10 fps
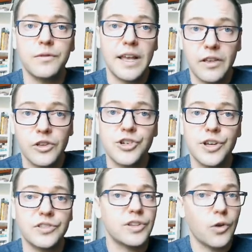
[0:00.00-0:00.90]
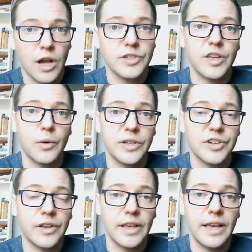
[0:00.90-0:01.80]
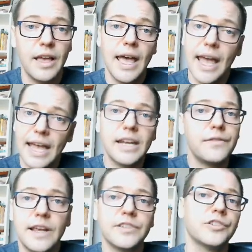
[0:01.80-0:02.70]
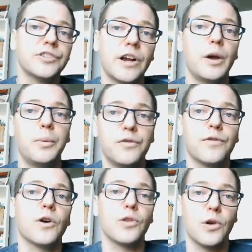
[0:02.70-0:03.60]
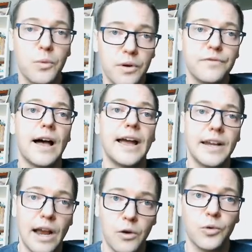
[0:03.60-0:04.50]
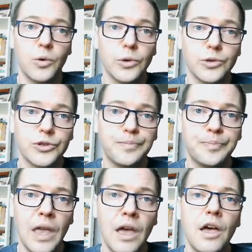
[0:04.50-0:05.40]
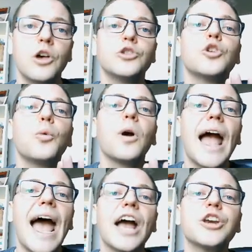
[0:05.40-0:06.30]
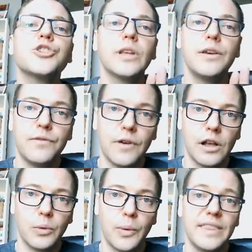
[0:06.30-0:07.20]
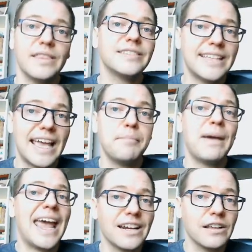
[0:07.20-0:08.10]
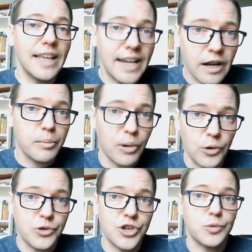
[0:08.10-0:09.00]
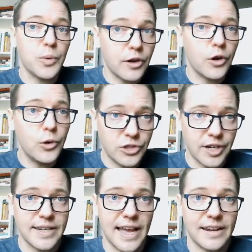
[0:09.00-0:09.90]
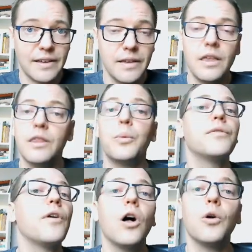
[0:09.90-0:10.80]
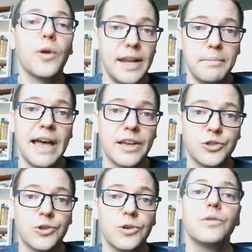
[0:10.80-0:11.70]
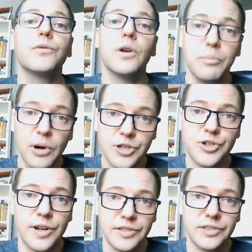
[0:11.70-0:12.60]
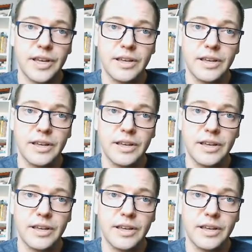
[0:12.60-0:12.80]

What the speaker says: Englishes and cross-linguistically. And if necessary, we'd further refine our rules. So we're actually following the same analytic approaches with acoustic data that we have already mastered for impressionistic